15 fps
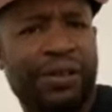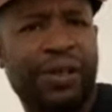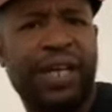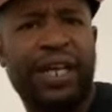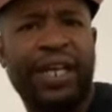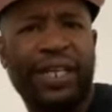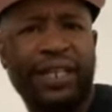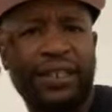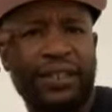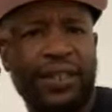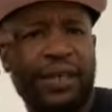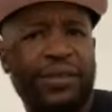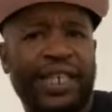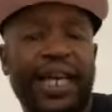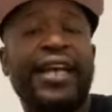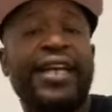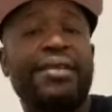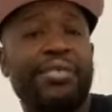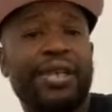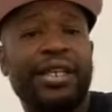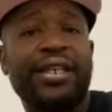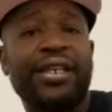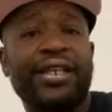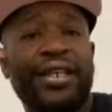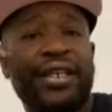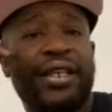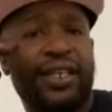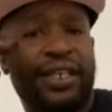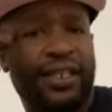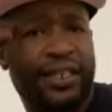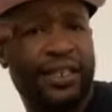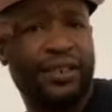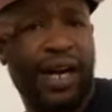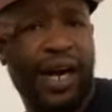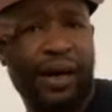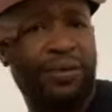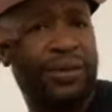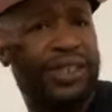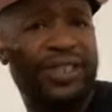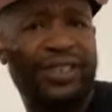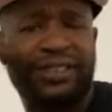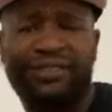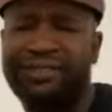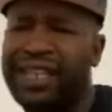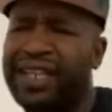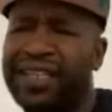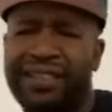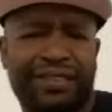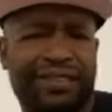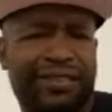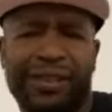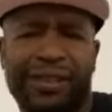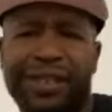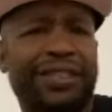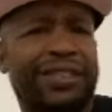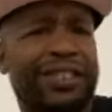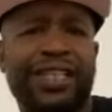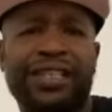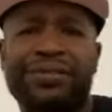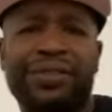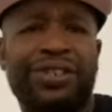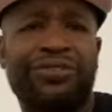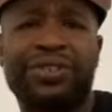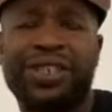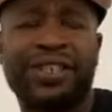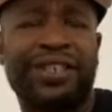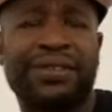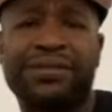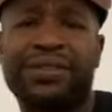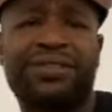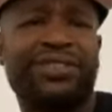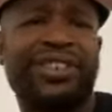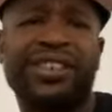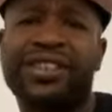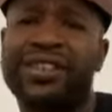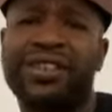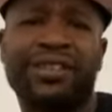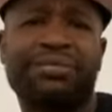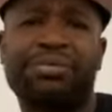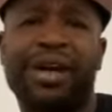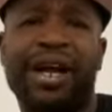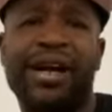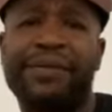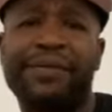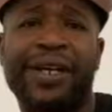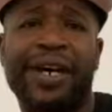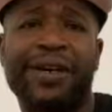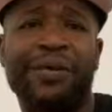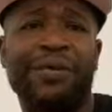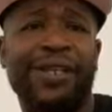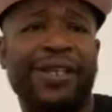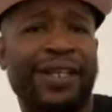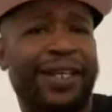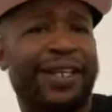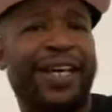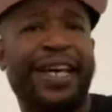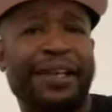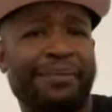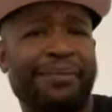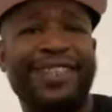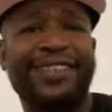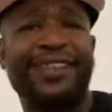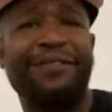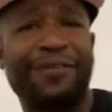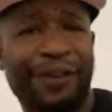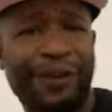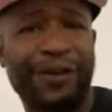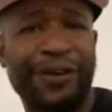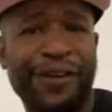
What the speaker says: They was ahead of me, and I wasn't standing a chance with Tristan in his prime. Now, I don't want to get ahead of myself at all.